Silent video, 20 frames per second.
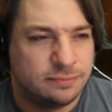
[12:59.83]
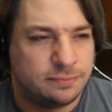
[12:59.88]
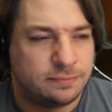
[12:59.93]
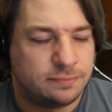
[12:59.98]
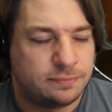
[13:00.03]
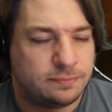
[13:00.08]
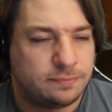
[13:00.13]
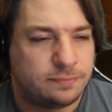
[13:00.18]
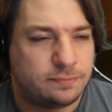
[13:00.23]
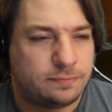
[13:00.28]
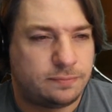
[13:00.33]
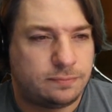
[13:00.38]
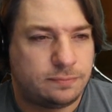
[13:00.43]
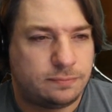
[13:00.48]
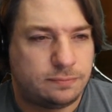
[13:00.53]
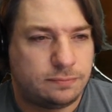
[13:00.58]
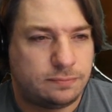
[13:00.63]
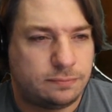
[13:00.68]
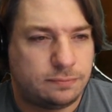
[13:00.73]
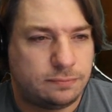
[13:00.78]

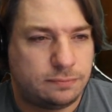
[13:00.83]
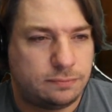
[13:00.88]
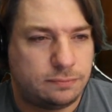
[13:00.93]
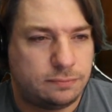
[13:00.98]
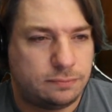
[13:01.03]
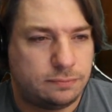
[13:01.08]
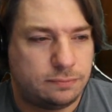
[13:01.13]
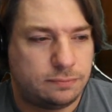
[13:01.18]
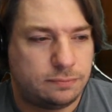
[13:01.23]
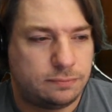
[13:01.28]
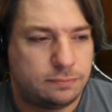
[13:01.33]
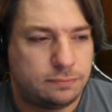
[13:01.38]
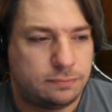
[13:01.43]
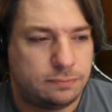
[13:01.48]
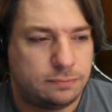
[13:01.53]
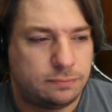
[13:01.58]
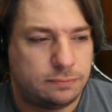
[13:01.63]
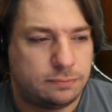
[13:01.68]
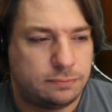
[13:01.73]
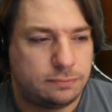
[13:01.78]

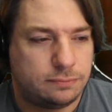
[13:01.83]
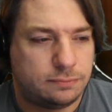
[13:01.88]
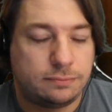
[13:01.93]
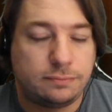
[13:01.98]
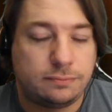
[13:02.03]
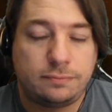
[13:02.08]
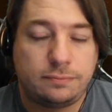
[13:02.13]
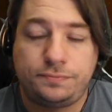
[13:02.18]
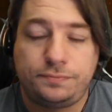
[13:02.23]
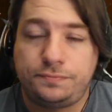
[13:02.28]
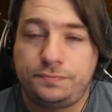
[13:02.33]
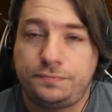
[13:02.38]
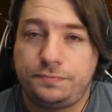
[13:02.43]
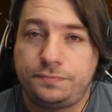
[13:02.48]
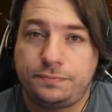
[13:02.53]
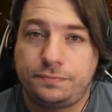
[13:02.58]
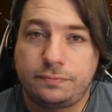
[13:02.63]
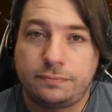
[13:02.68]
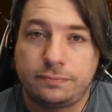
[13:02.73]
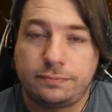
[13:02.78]

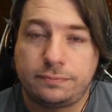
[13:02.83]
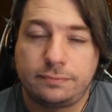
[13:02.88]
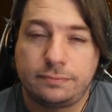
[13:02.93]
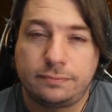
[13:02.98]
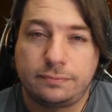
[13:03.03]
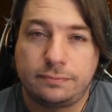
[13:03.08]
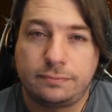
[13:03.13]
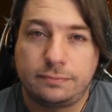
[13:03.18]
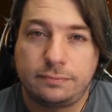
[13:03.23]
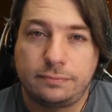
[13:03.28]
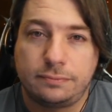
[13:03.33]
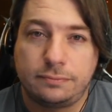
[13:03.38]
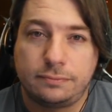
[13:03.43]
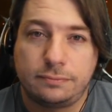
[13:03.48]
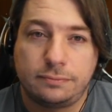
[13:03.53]
This person isn't speaking.